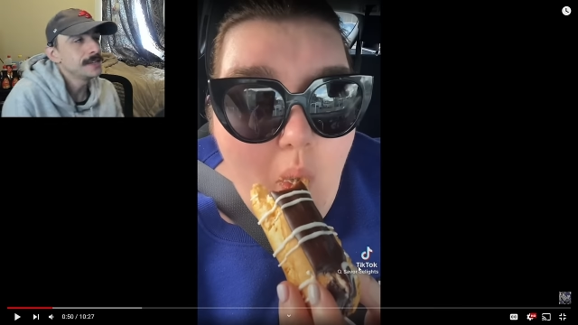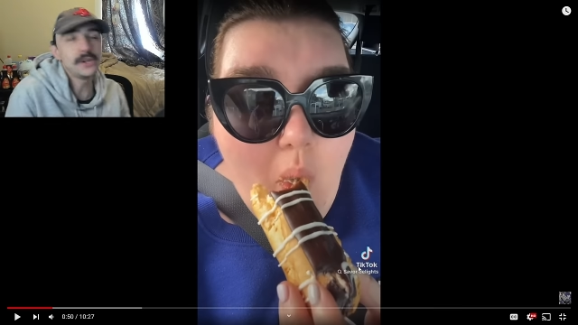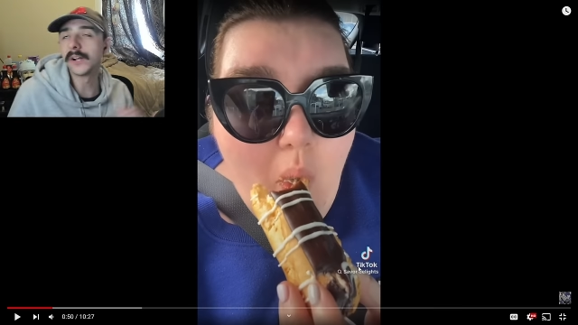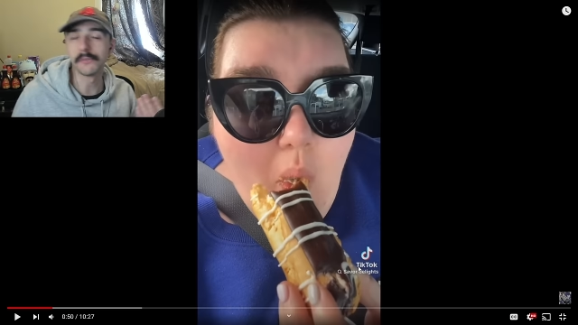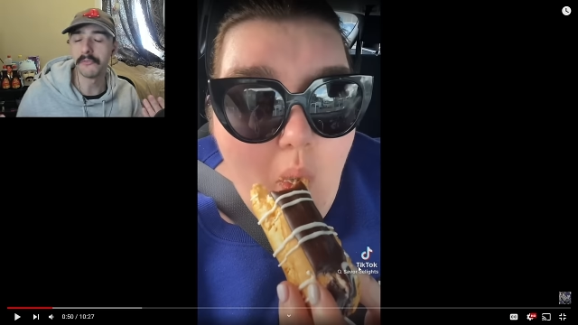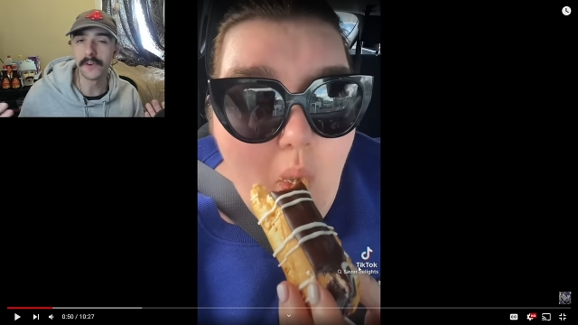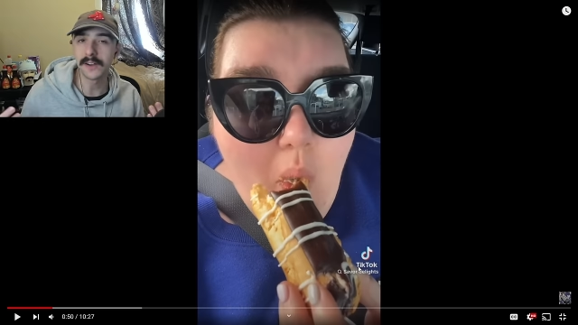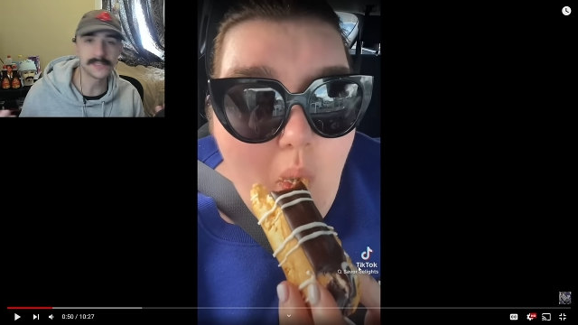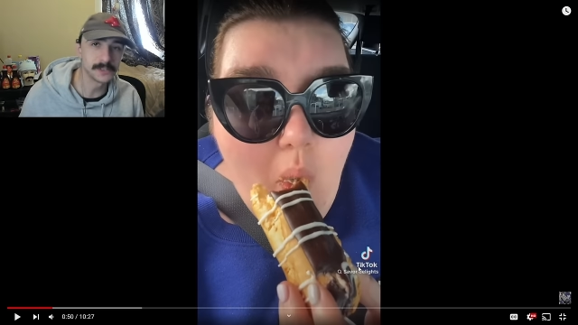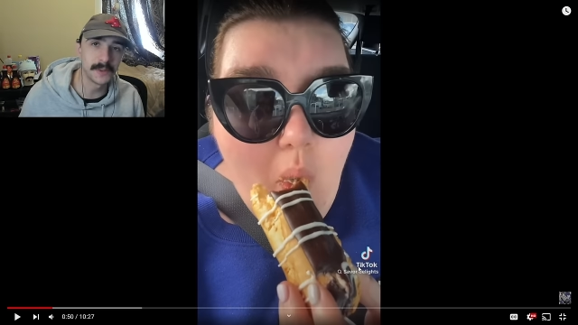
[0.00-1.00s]
Speaker 1: You don't give a
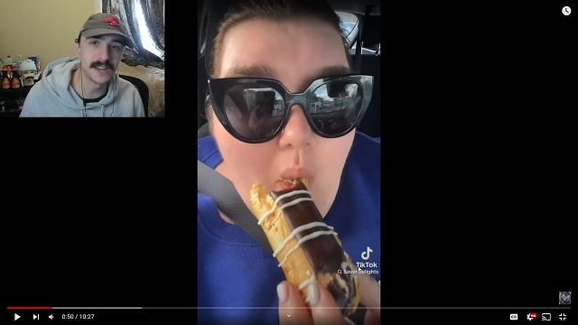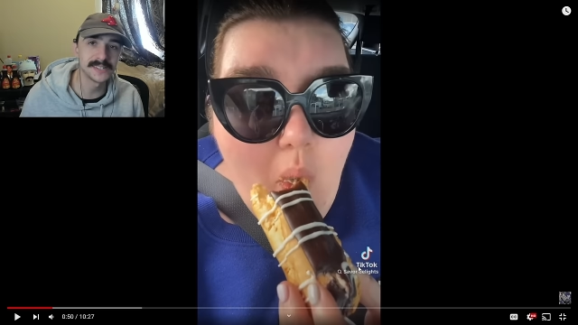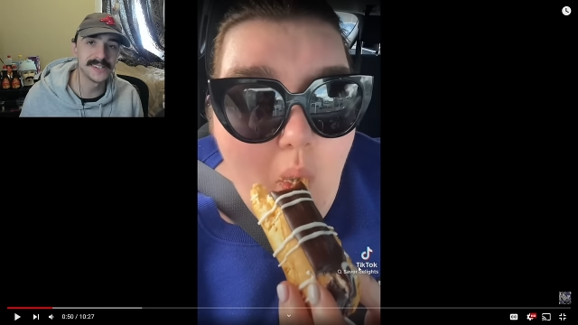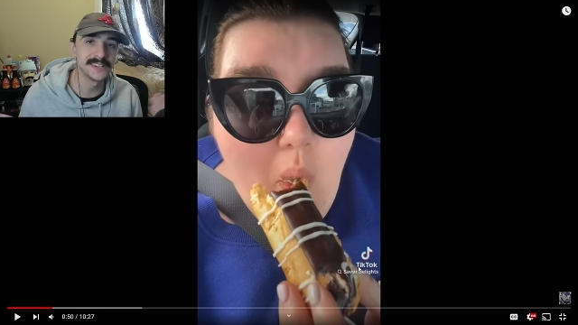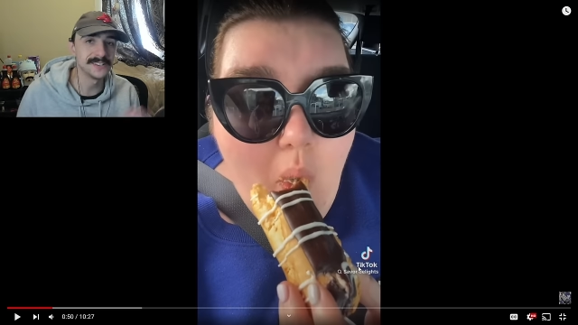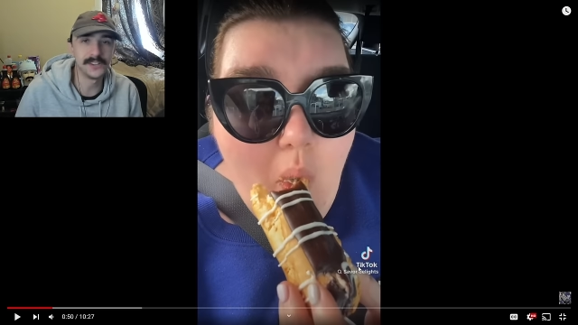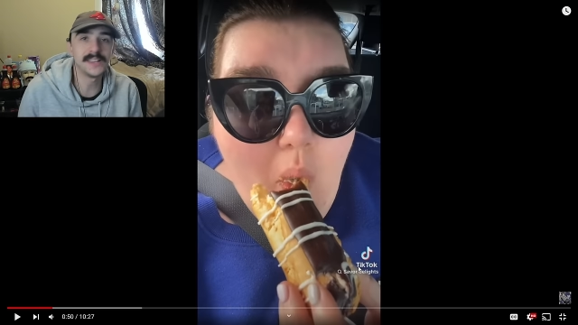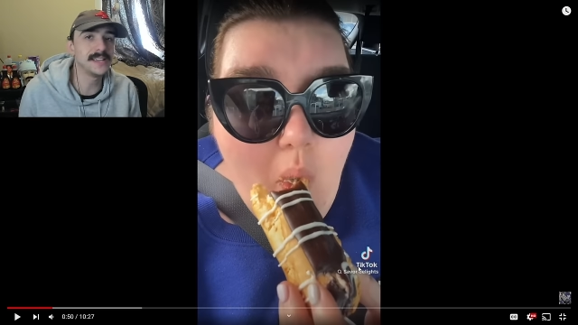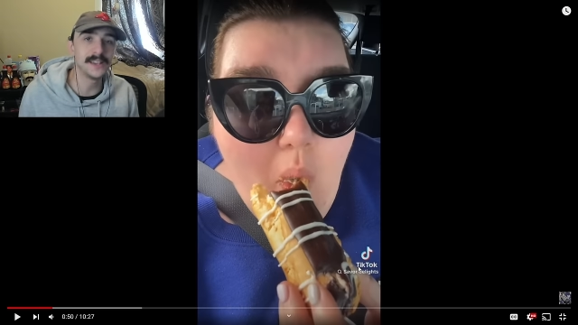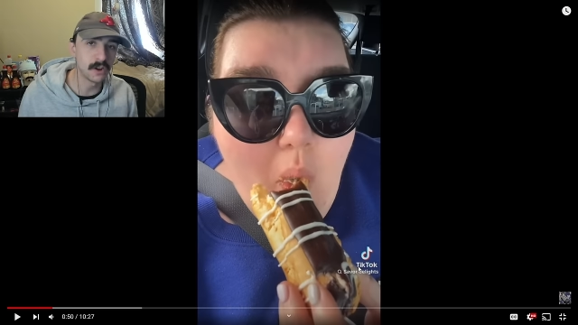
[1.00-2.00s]
fuck. Let's be honest here. You're
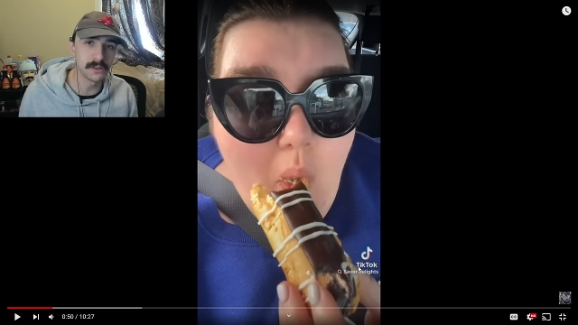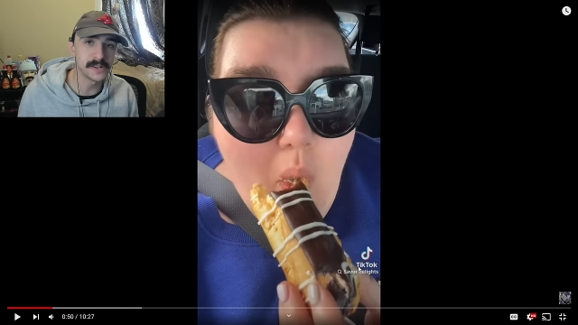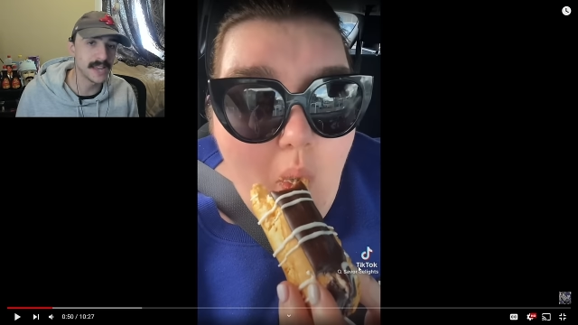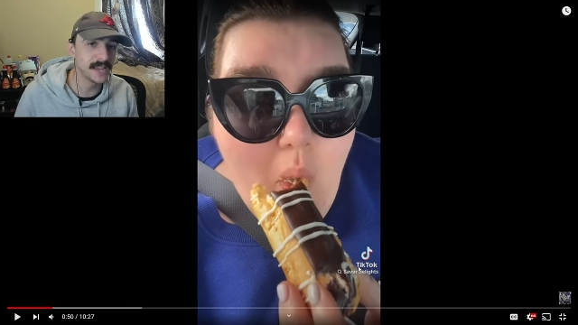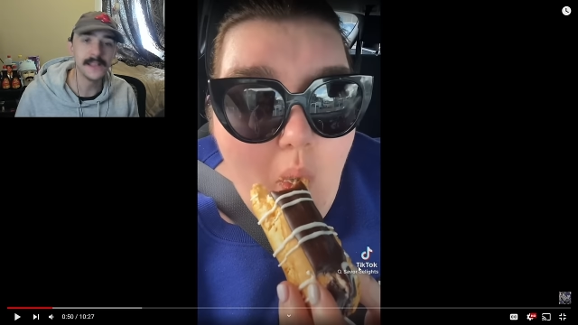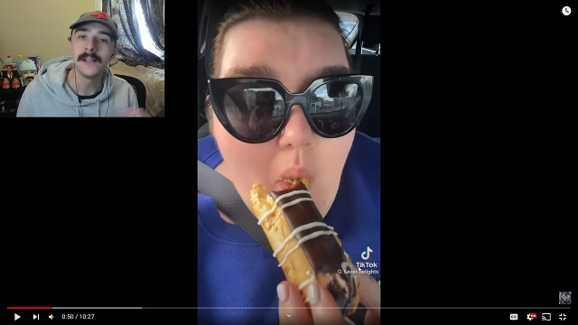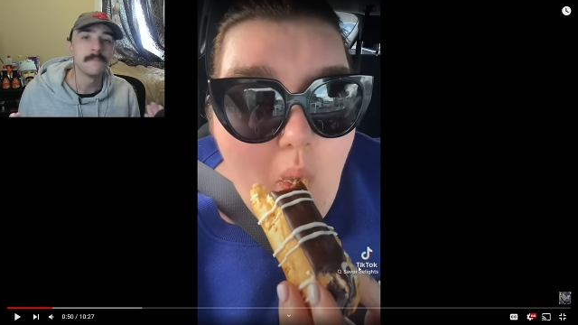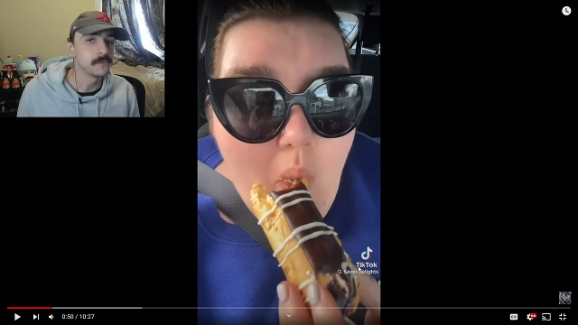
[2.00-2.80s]
eating all day.